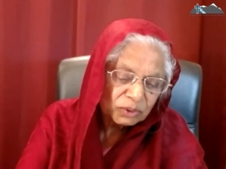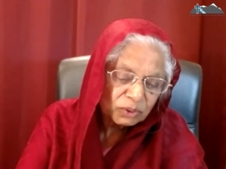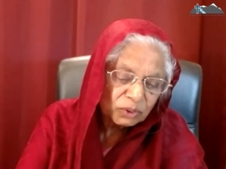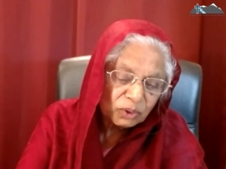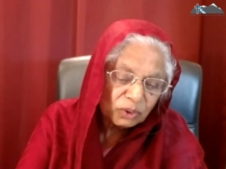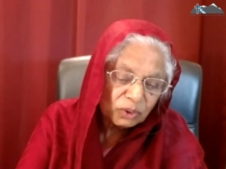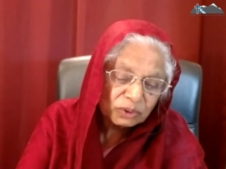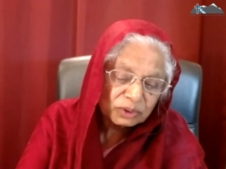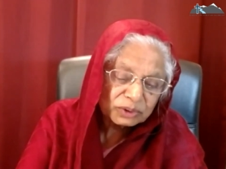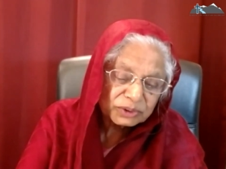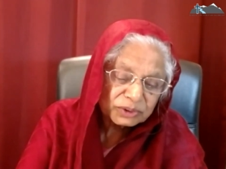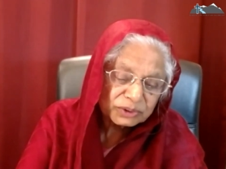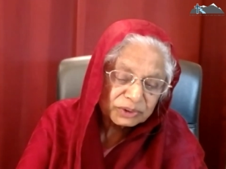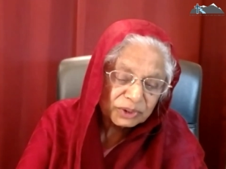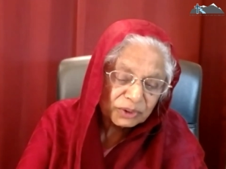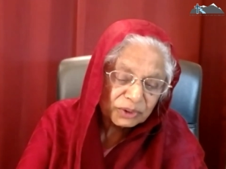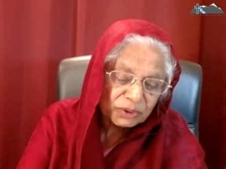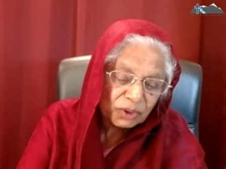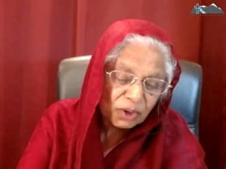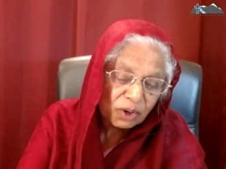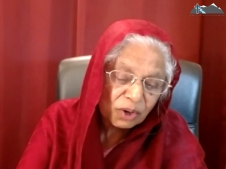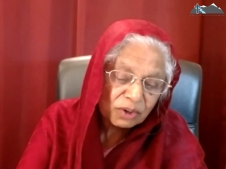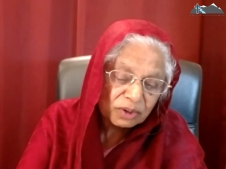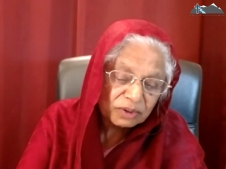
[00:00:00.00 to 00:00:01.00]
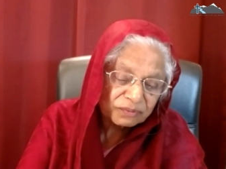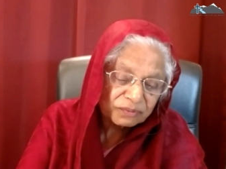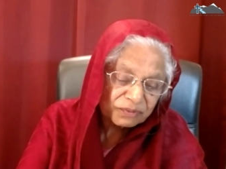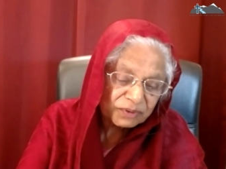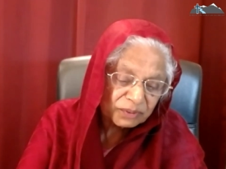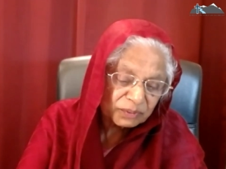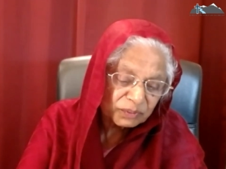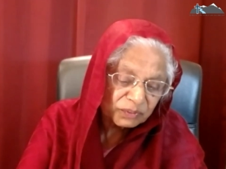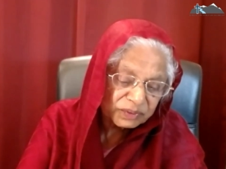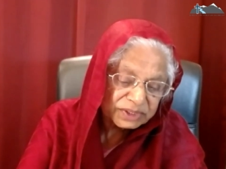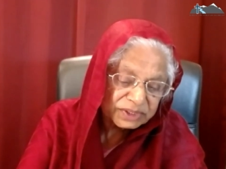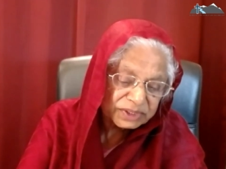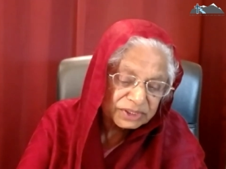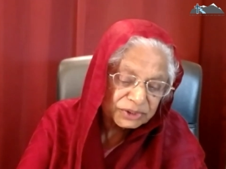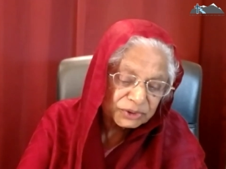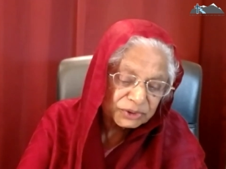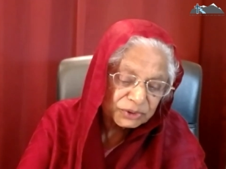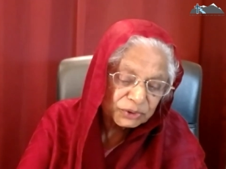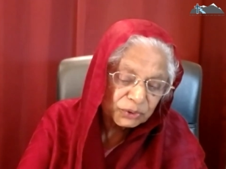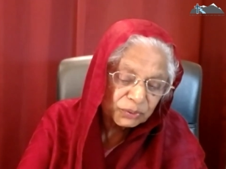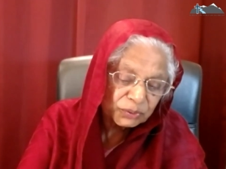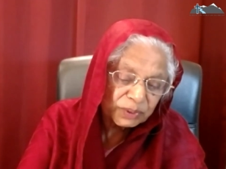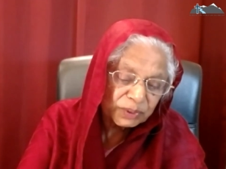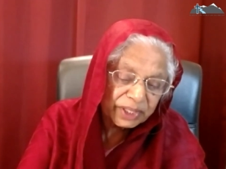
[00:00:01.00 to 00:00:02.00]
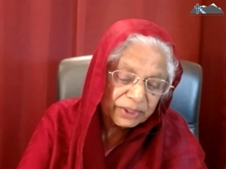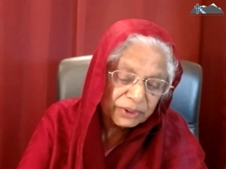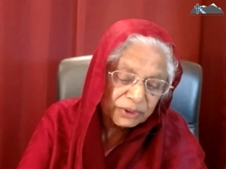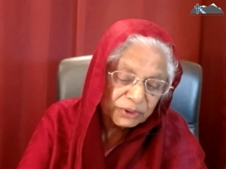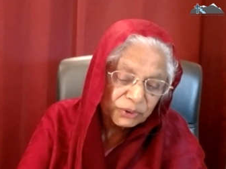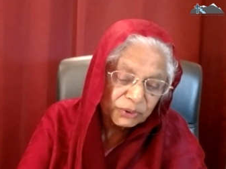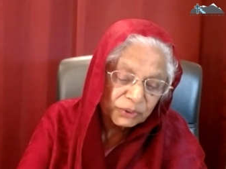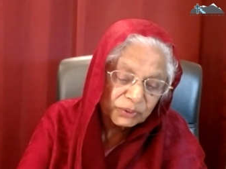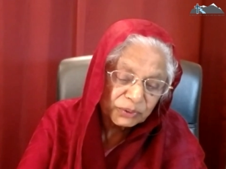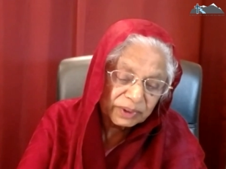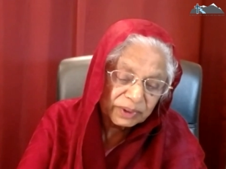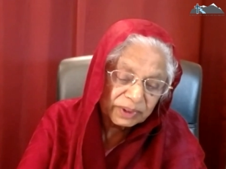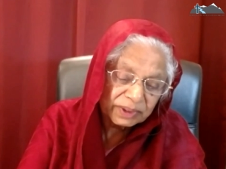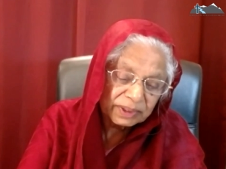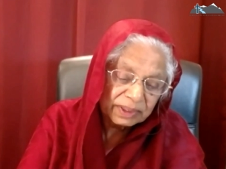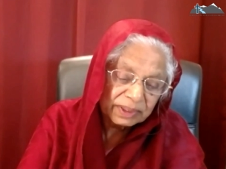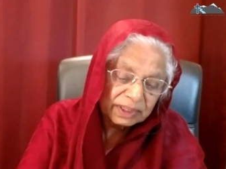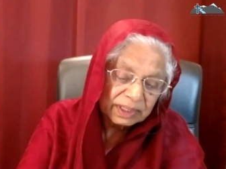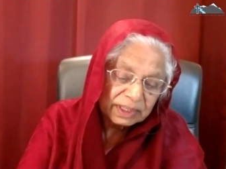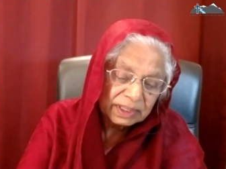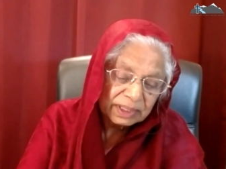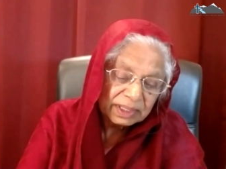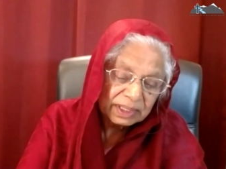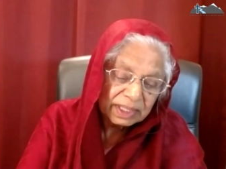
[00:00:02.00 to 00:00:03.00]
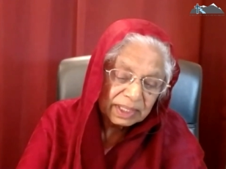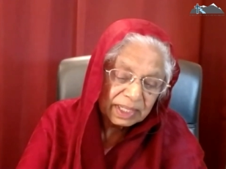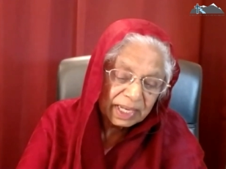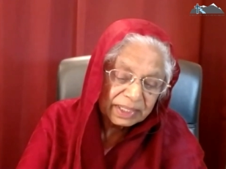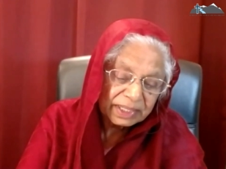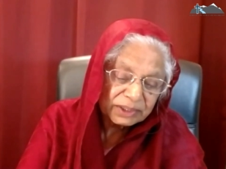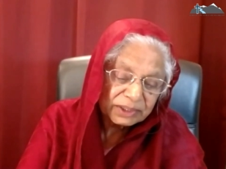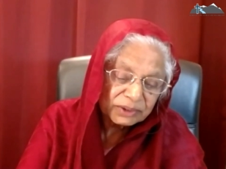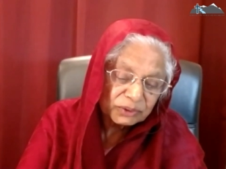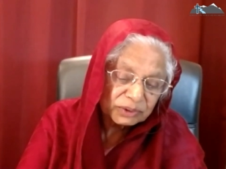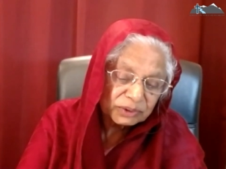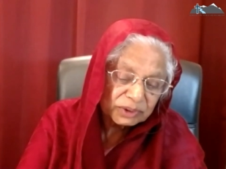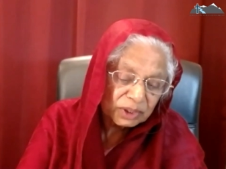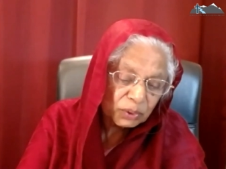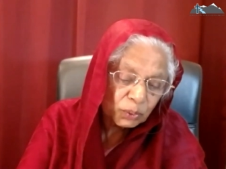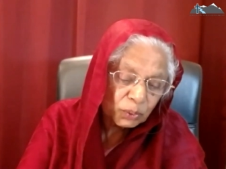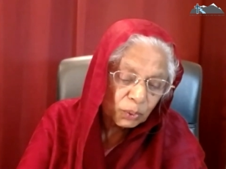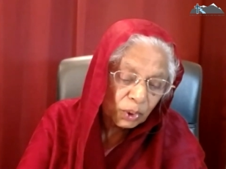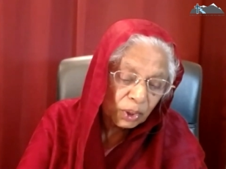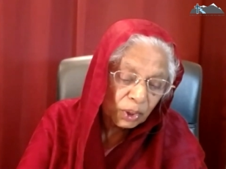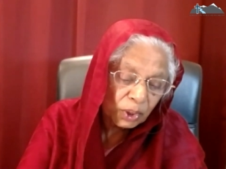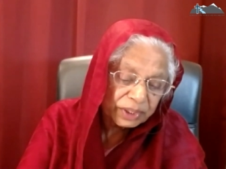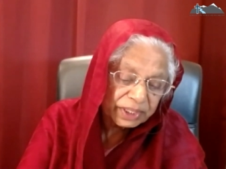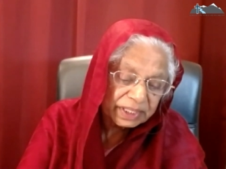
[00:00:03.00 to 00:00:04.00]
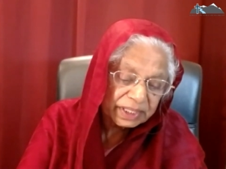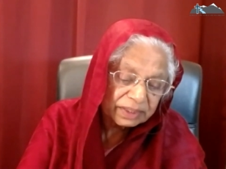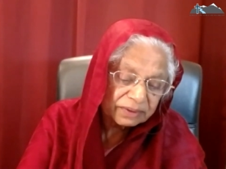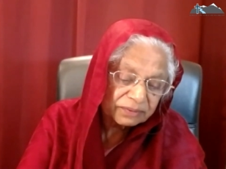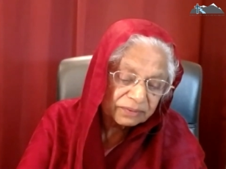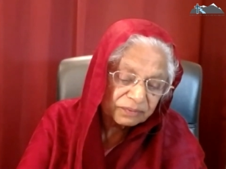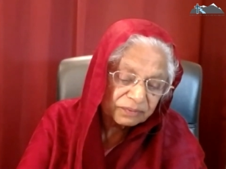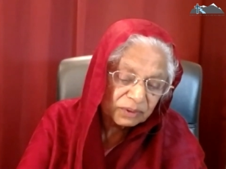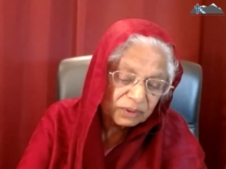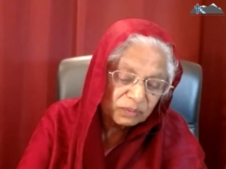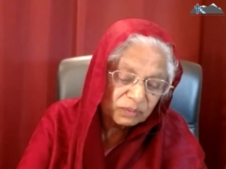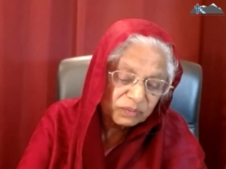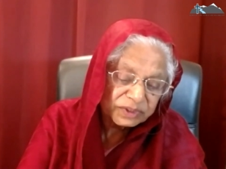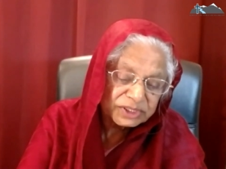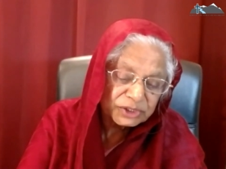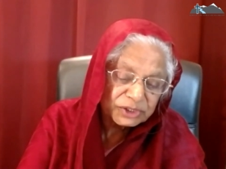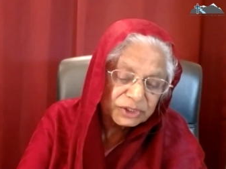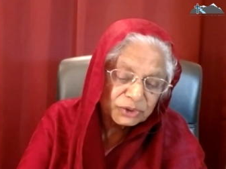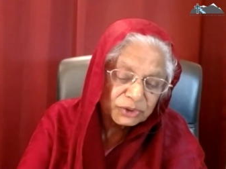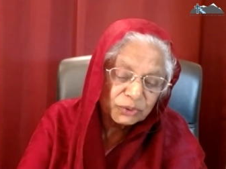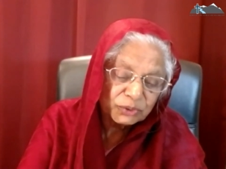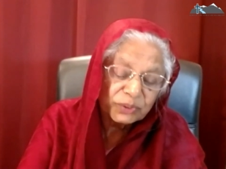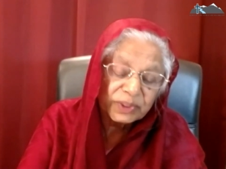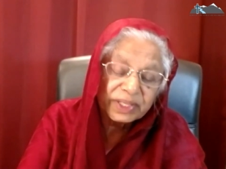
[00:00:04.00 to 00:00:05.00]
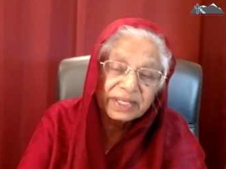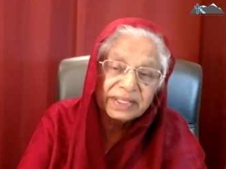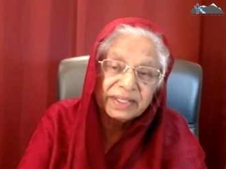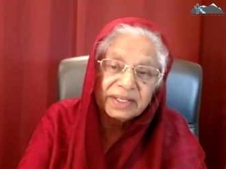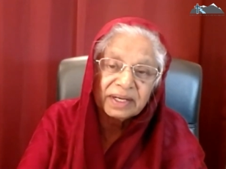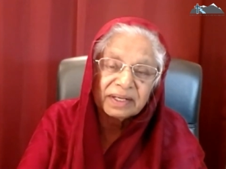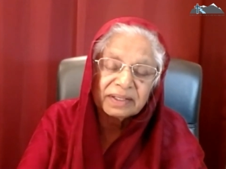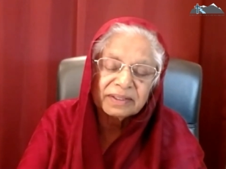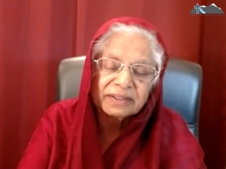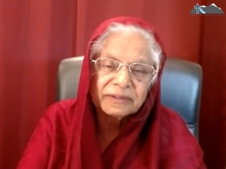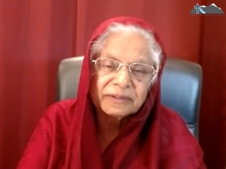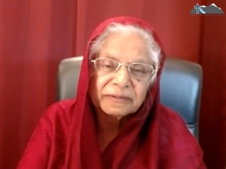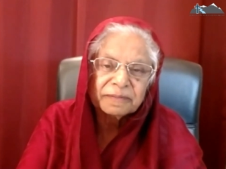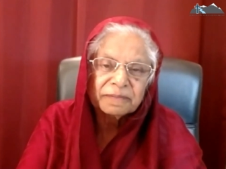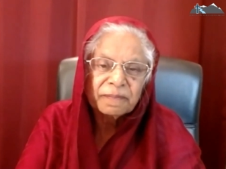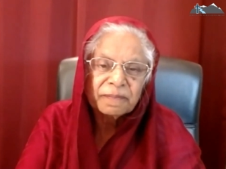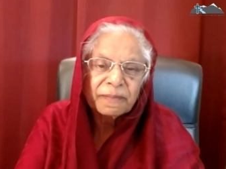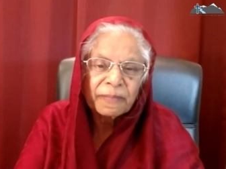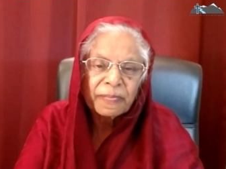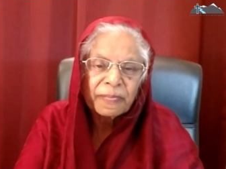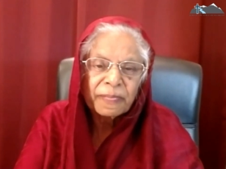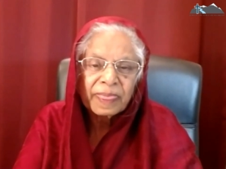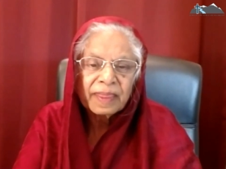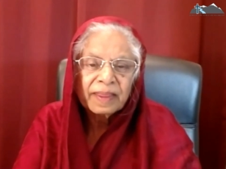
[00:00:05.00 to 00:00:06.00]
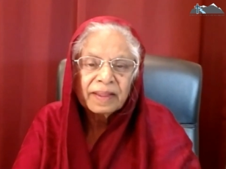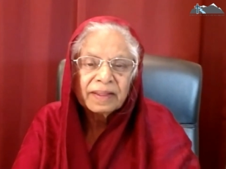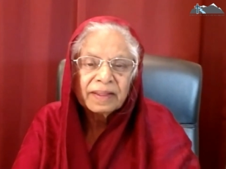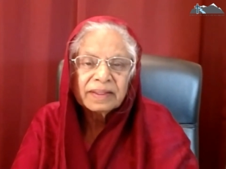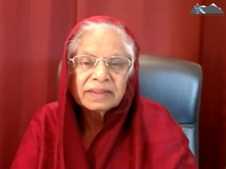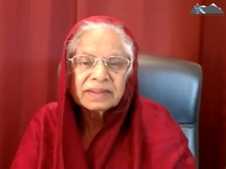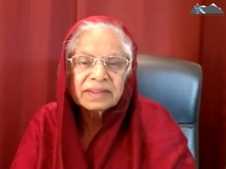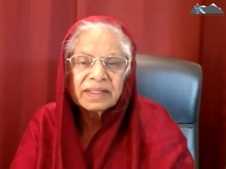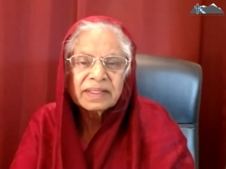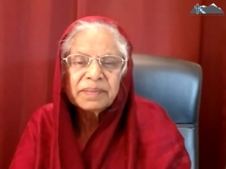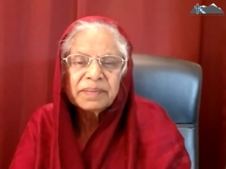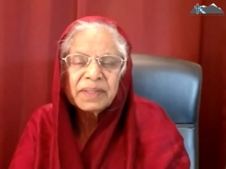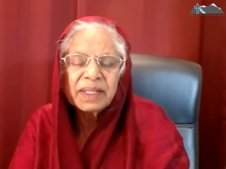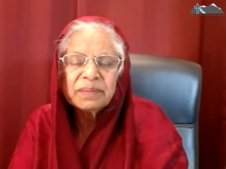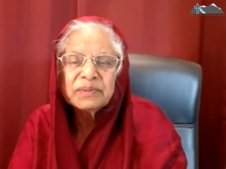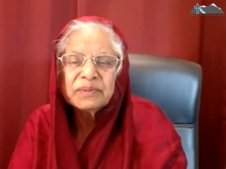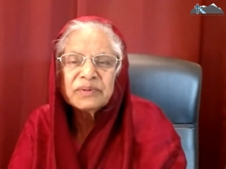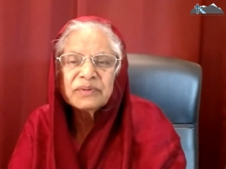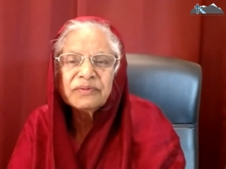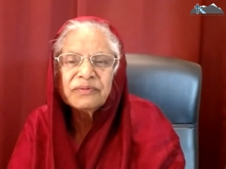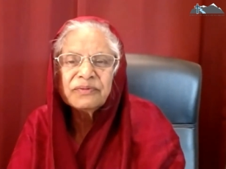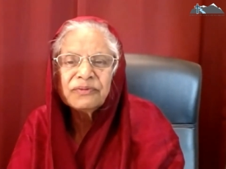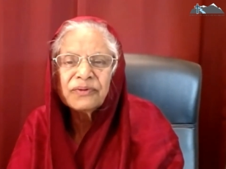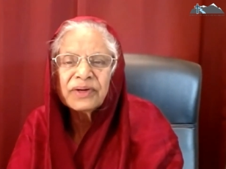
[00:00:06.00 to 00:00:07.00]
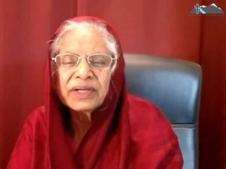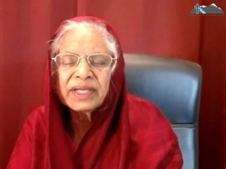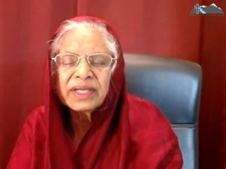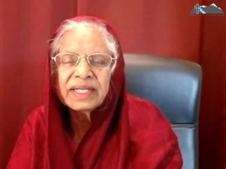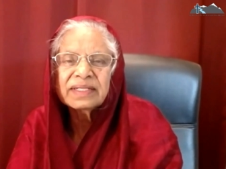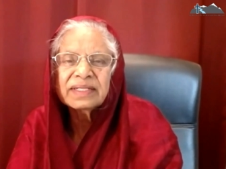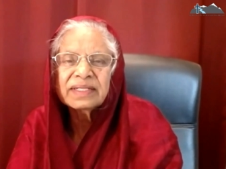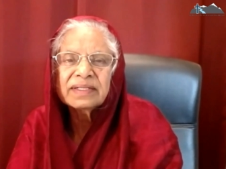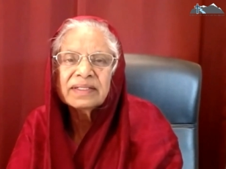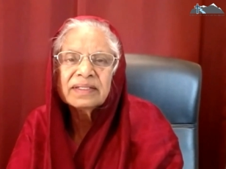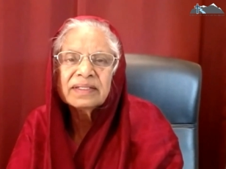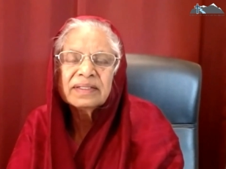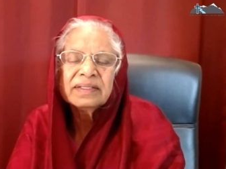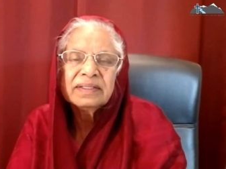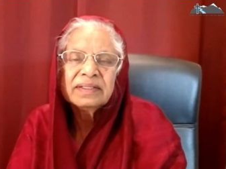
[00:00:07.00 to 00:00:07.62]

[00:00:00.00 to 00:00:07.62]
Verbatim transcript: Look to the rock from which you were hewn and to the quarry from which you were dug. Sometimes we forget.